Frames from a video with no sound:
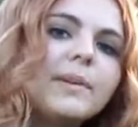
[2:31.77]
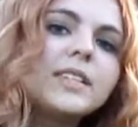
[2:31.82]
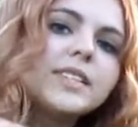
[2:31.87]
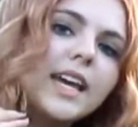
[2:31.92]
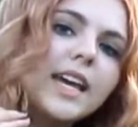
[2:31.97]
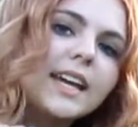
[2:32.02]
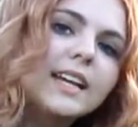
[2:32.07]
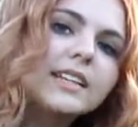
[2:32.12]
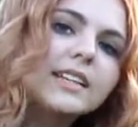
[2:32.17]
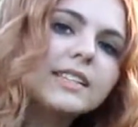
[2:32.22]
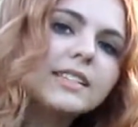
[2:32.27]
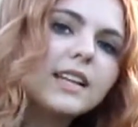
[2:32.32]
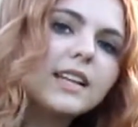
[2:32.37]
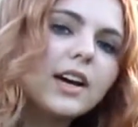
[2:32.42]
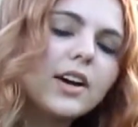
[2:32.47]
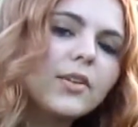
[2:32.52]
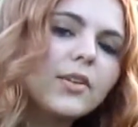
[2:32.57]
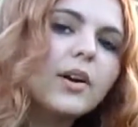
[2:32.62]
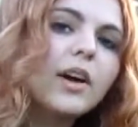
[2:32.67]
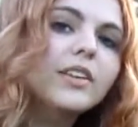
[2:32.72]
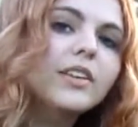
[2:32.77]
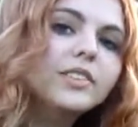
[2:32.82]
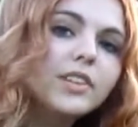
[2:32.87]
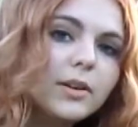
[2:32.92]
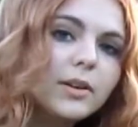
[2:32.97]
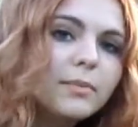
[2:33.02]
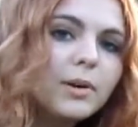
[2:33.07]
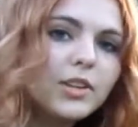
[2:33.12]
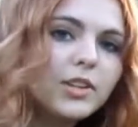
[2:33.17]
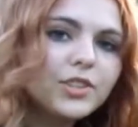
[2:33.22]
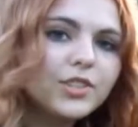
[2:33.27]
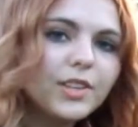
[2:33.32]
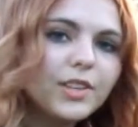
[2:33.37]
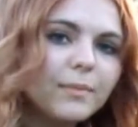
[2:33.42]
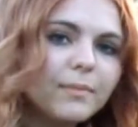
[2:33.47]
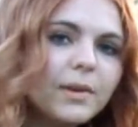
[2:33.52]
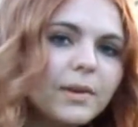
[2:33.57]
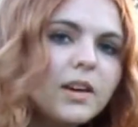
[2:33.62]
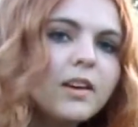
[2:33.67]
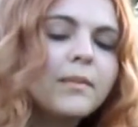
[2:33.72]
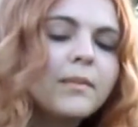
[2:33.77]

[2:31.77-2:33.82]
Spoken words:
take it slow, and don't push them.